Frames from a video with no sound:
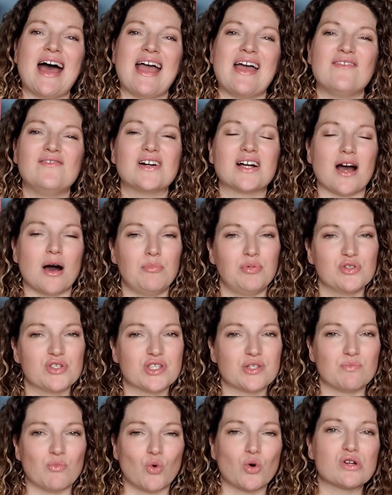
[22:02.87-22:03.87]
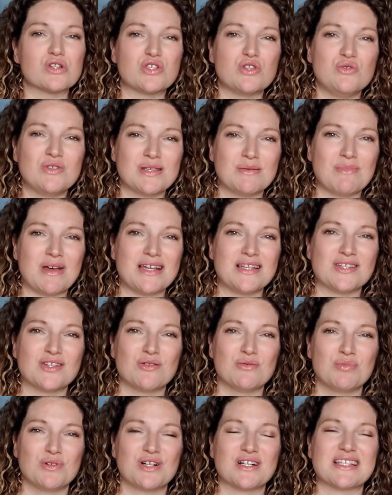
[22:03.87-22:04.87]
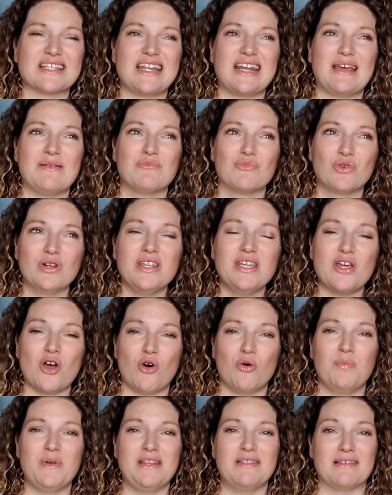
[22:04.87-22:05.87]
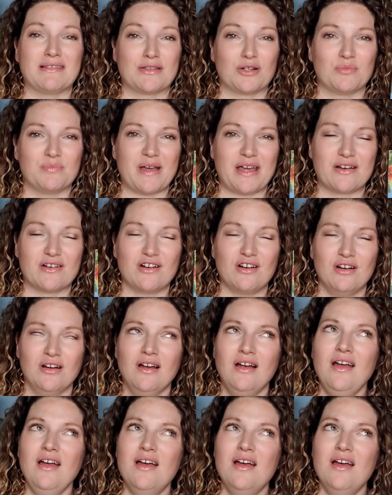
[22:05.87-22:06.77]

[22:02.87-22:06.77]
I have a couple more Susan Meissner books, and I'm really hoping that they're better,